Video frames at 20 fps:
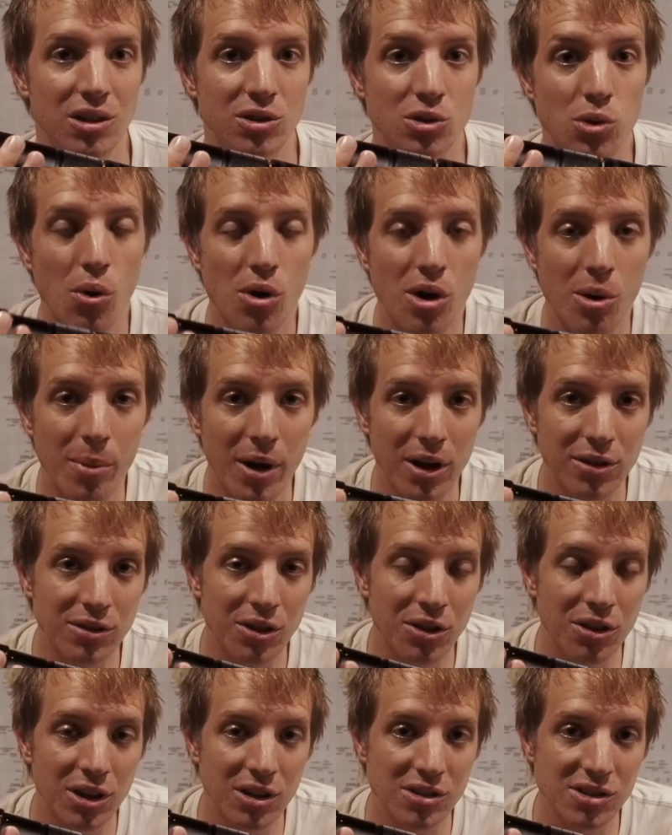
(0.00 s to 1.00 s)
talk about
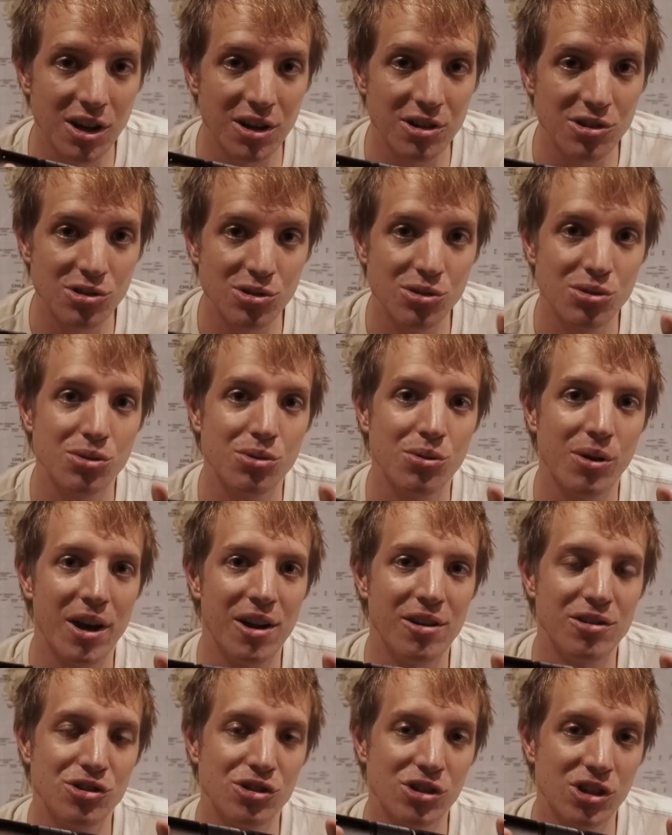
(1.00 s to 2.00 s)
the things I do
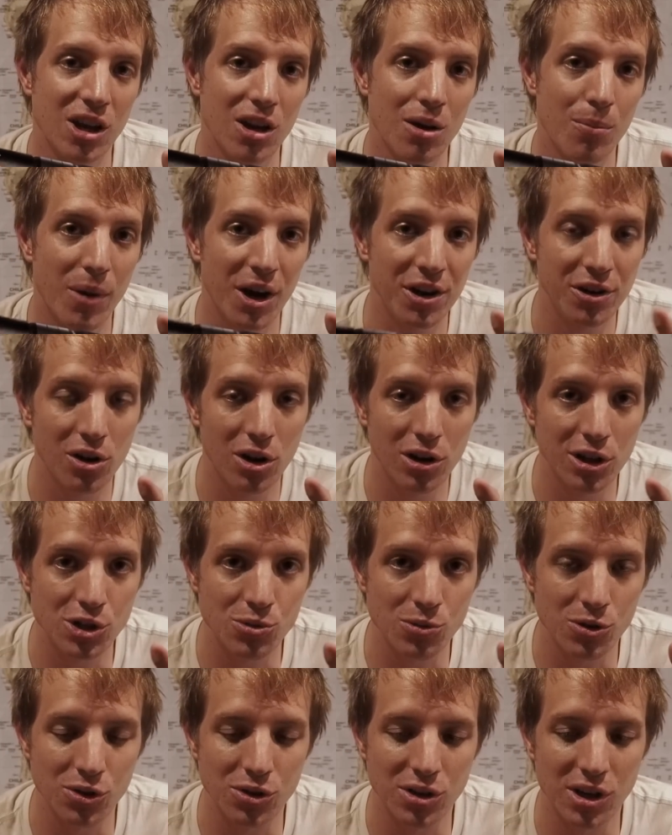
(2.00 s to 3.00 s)
and share my
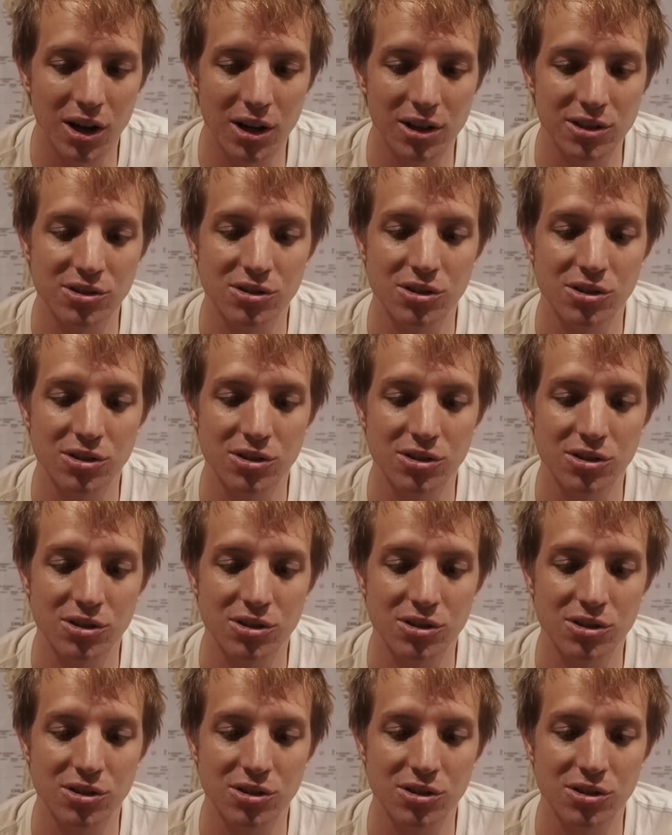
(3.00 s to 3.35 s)
knowledge with you guys.